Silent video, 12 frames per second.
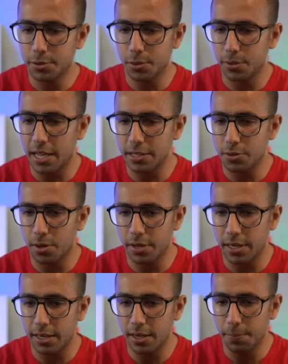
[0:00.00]
so that's not
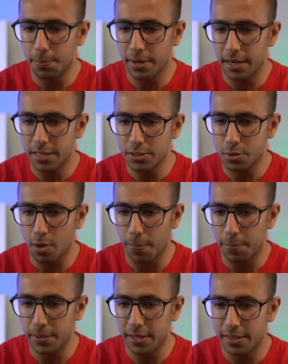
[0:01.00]
needed but let's
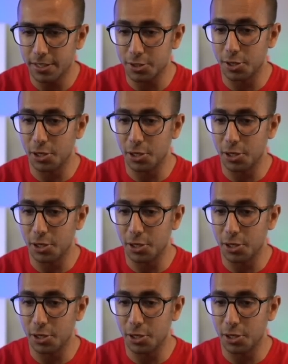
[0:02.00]
copy this